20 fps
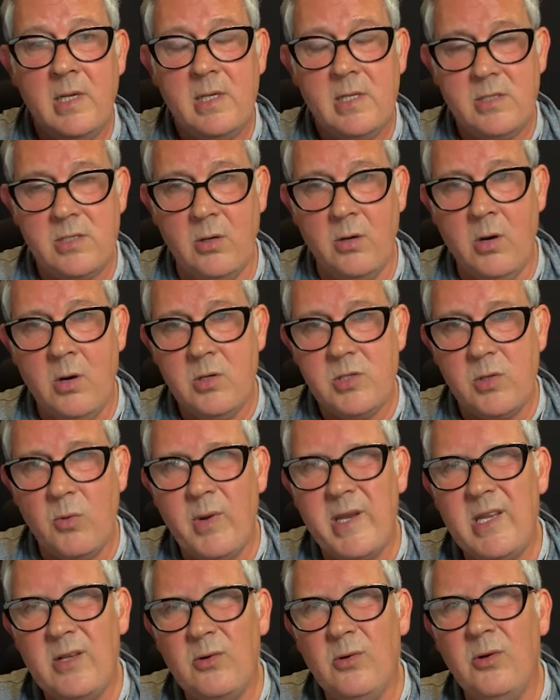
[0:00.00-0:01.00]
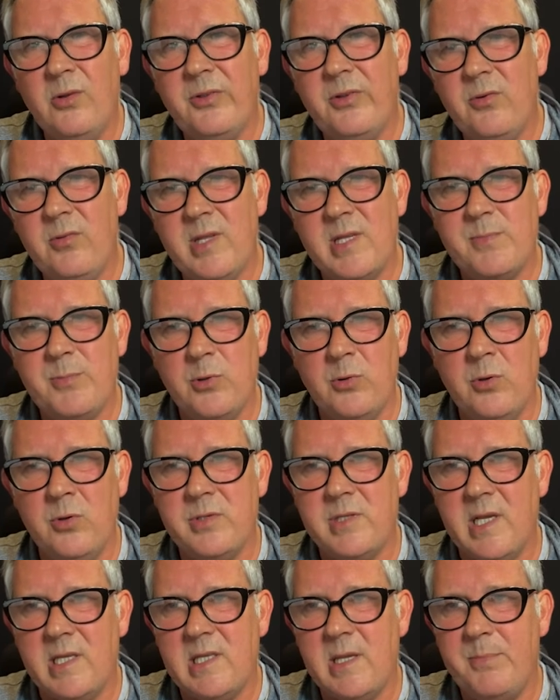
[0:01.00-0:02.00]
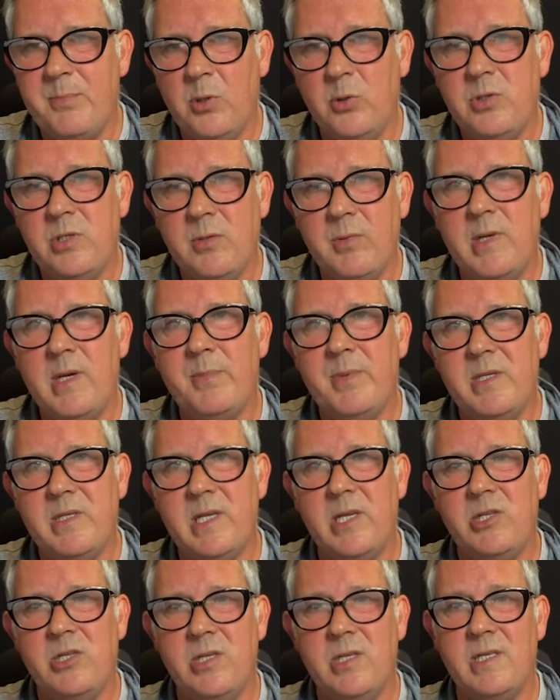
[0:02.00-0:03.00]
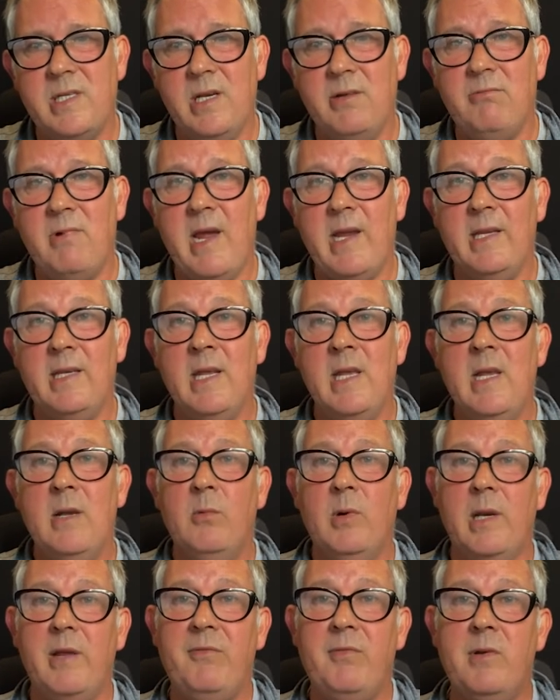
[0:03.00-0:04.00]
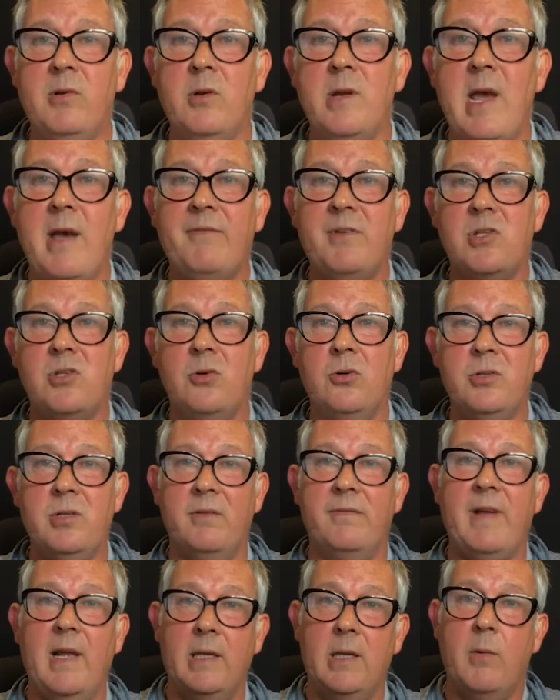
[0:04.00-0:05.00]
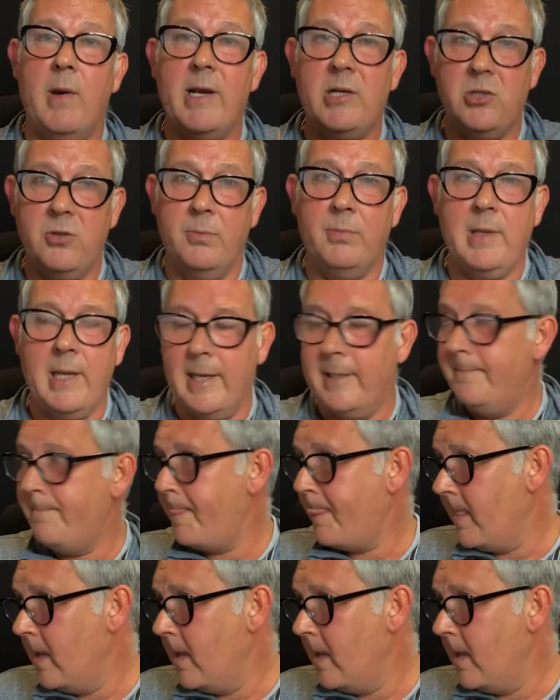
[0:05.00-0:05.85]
So when you go through this process, it puts you in a position to say, right, well, if we're going to have a social value action plan,